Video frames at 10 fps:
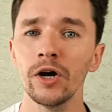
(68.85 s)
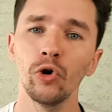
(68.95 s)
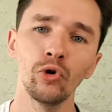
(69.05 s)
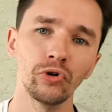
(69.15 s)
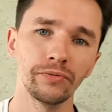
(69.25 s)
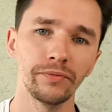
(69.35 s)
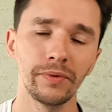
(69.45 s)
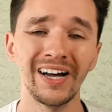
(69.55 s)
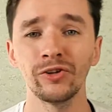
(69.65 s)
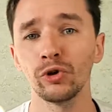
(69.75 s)
or
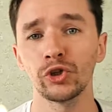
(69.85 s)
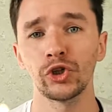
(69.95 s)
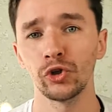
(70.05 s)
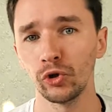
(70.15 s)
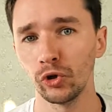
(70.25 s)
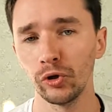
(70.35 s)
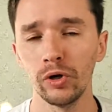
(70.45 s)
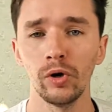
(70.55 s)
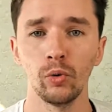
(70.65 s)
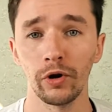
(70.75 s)
are not sure
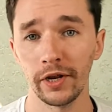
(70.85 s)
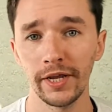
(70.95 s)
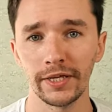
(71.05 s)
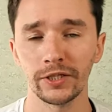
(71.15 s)
what it is.